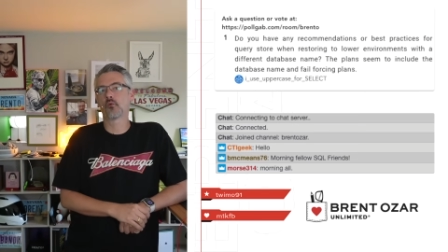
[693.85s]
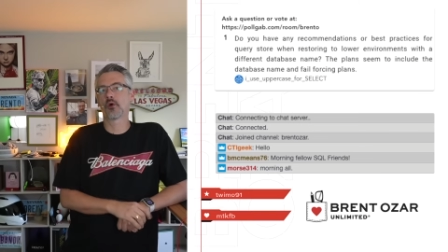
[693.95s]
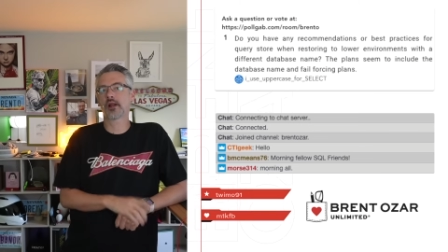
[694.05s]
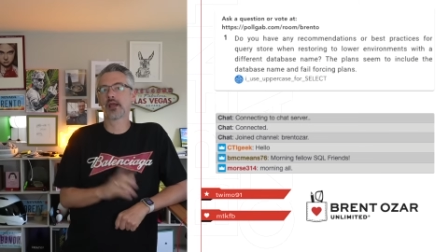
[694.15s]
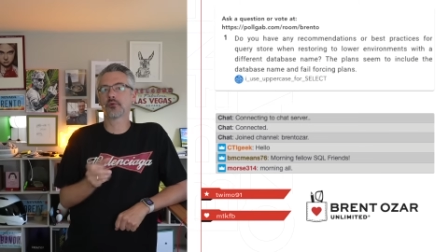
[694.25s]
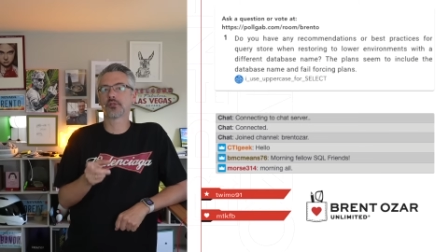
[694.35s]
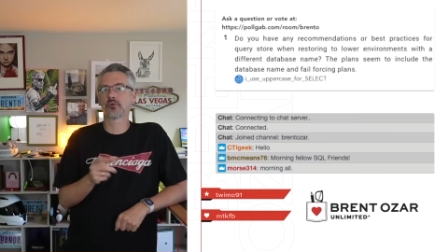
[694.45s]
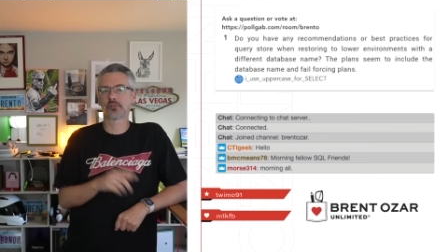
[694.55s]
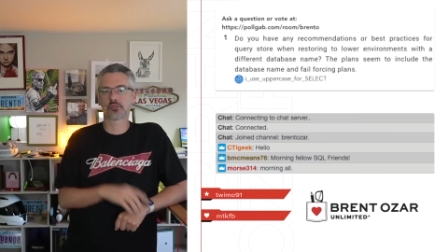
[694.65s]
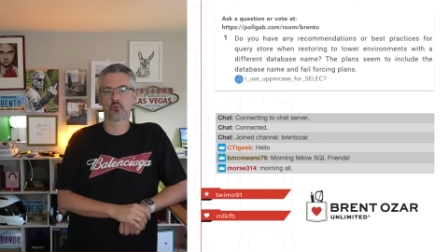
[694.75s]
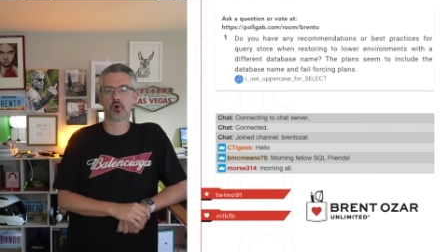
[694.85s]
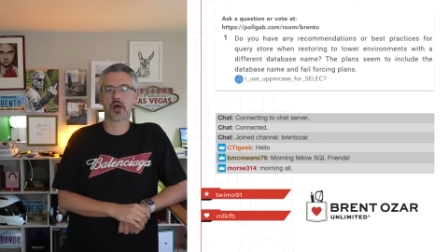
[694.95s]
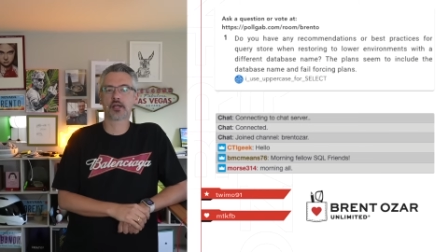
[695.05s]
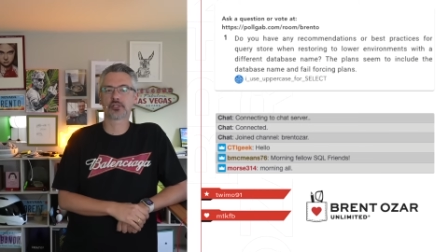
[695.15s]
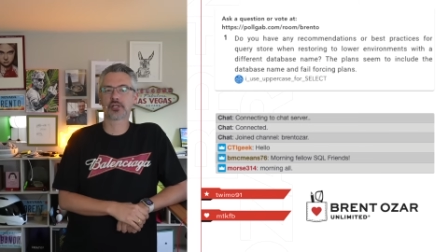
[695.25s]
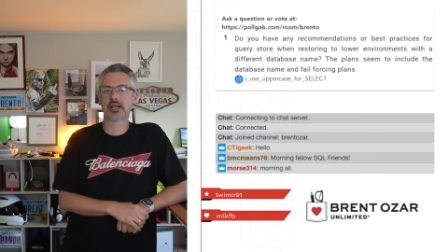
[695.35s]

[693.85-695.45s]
What I would do is watch